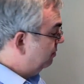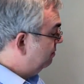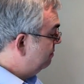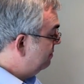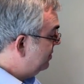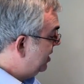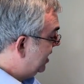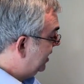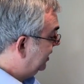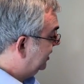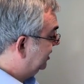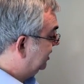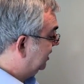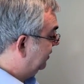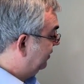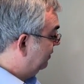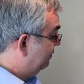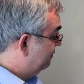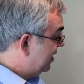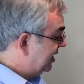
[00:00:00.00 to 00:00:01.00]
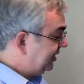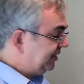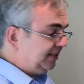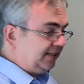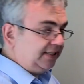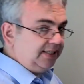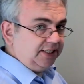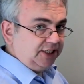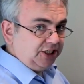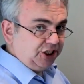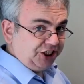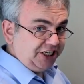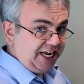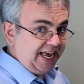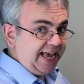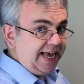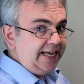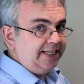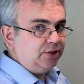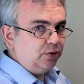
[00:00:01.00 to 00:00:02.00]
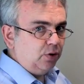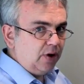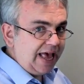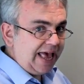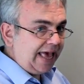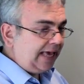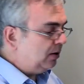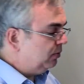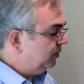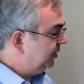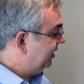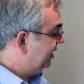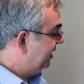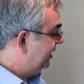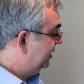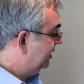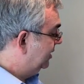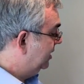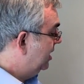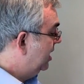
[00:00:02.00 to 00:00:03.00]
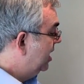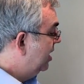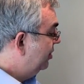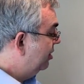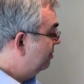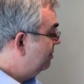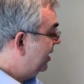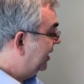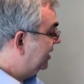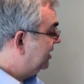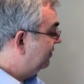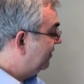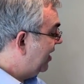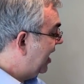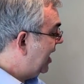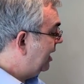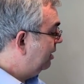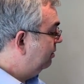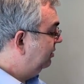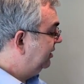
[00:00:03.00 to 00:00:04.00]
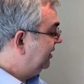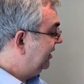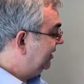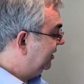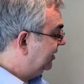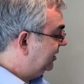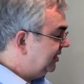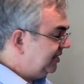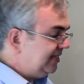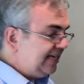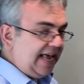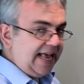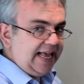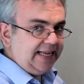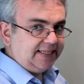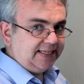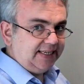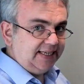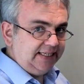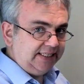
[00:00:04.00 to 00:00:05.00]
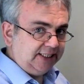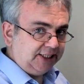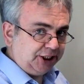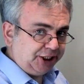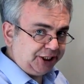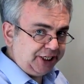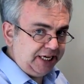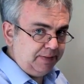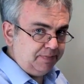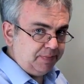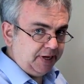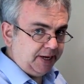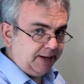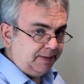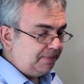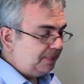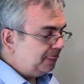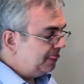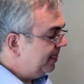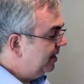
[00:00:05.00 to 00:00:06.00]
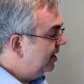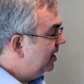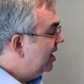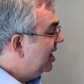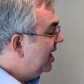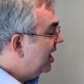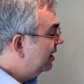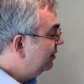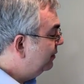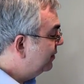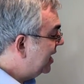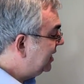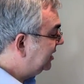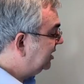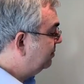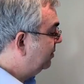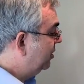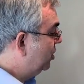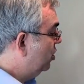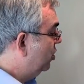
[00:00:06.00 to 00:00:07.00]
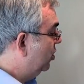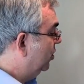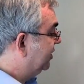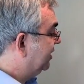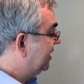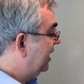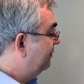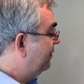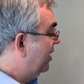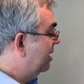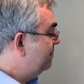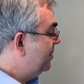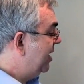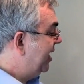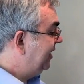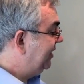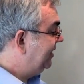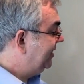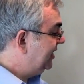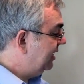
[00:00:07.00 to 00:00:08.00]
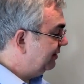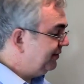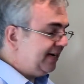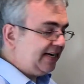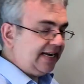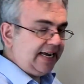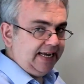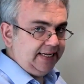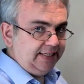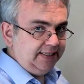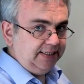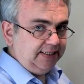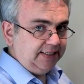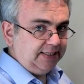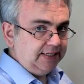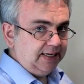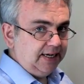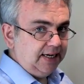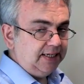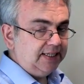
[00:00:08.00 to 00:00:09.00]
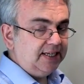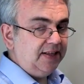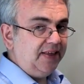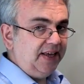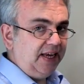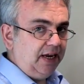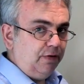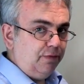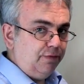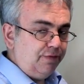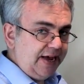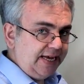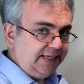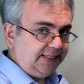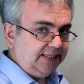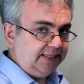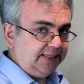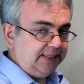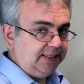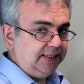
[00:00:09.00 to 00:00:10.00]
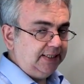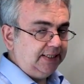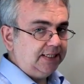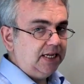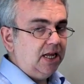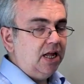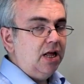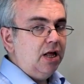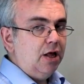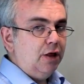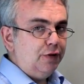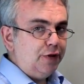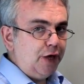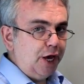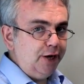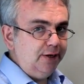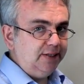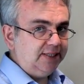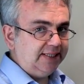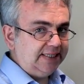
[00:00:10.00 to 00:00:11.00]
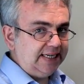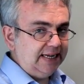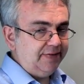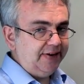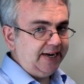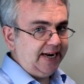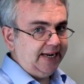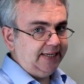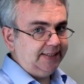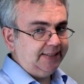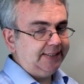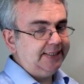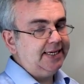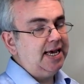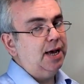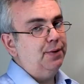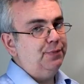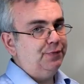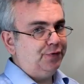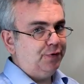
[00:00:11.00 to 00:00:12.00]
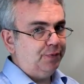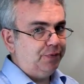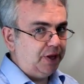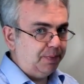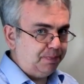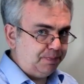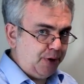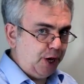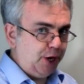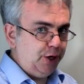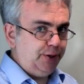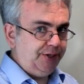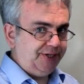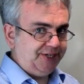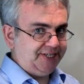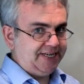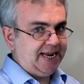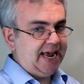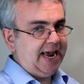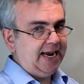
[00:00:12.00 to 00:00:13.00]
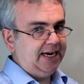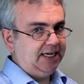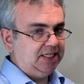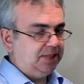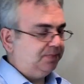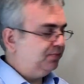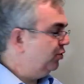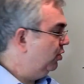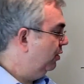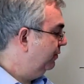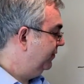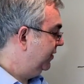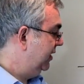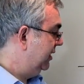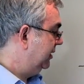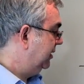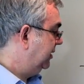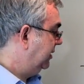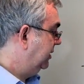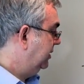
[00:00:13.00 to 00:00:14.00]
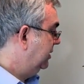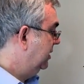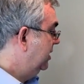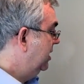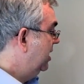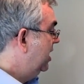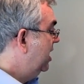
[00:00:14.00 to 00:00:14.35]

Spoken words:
the mix of investors, shares, or equities, the mix of equities and debt is cheaper. And that's because if I pay dividends to the investors, those dividends come from the post-tax profits.